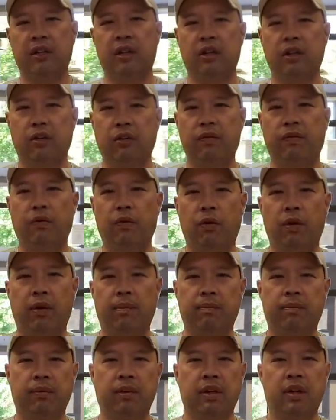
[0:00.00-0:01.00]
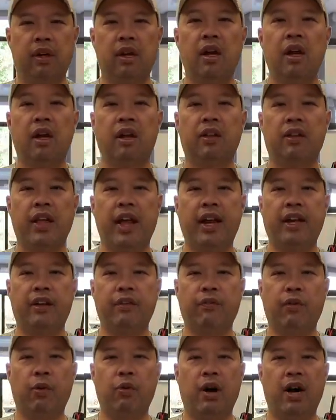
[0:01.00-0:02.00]
Look for them. Thank you
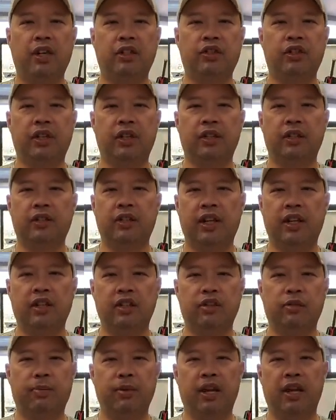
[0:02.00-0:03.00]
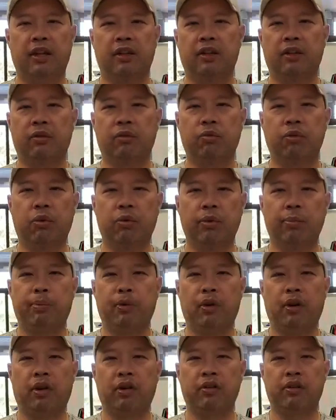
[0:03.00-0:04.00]
for watching Tennis Spin, where we
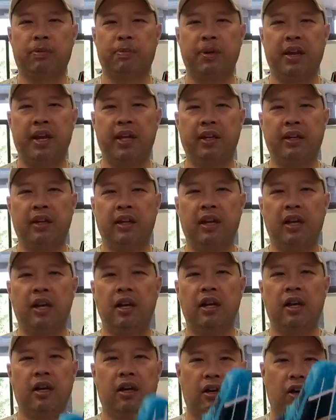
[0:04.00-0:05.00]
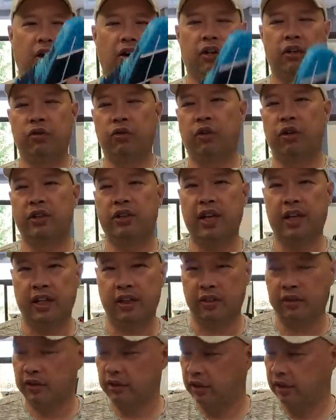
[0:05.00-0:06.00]
put our spin on your
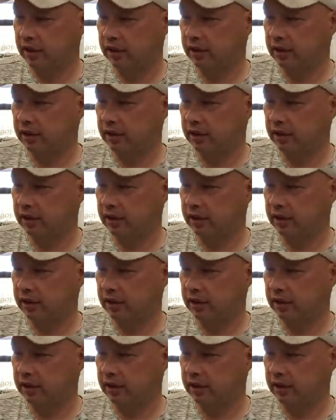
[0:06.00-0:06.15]
tennis.